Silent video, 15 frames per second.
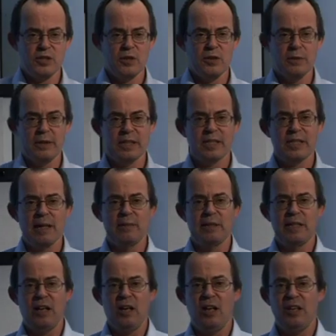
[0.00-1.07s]
during
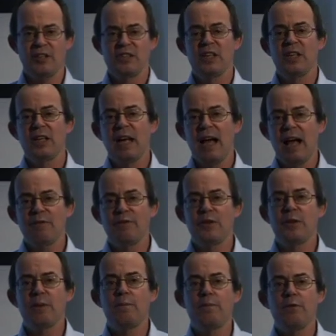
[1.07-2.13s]
seminars and for
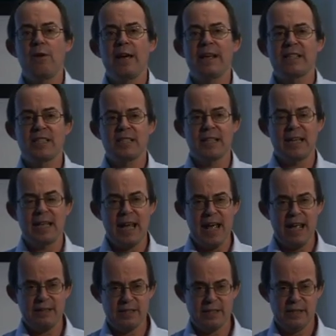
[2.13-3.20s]
the breaks to
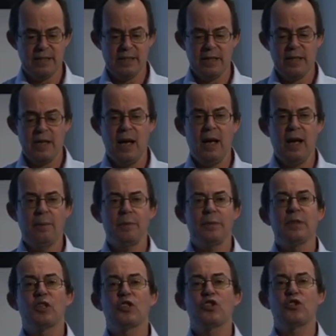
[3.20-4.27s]
get
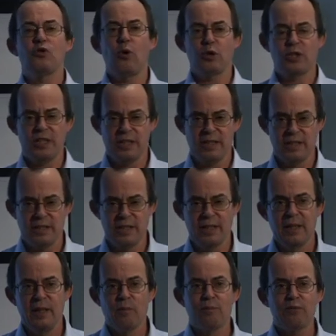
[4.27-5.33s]
shortened.
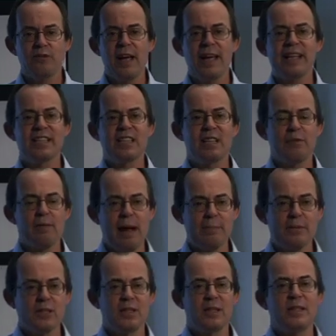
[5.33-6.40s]
Breaks are
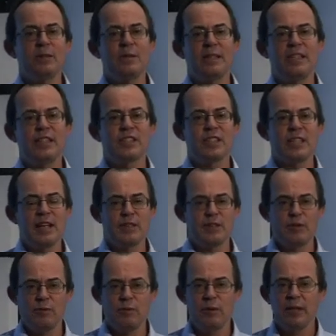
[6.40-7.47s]
absolutely
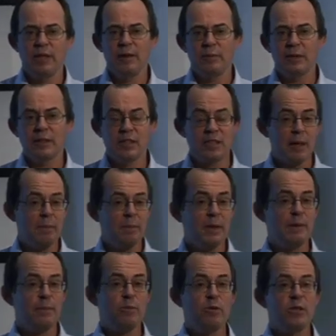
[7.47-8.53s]
essential. And some
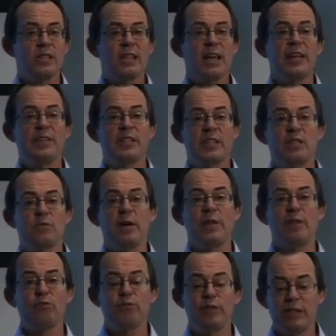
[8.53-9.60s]
people would say this is where
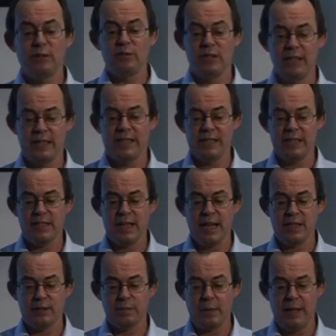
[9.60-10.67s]
the real learning
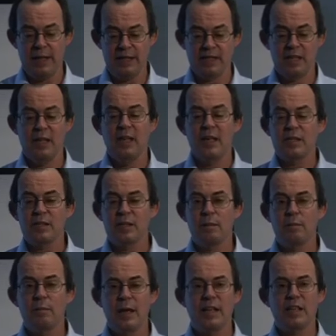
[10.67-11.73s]
takes place. So
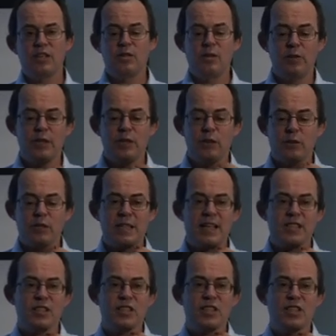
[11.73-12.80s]
make sure that your
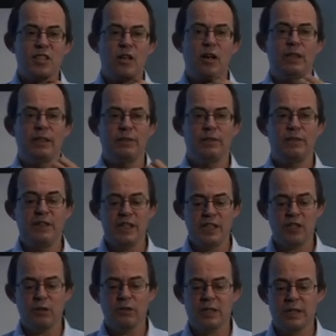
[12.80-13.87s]
sessions start and
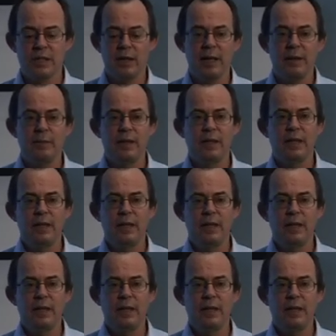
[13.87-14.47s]
finish on time,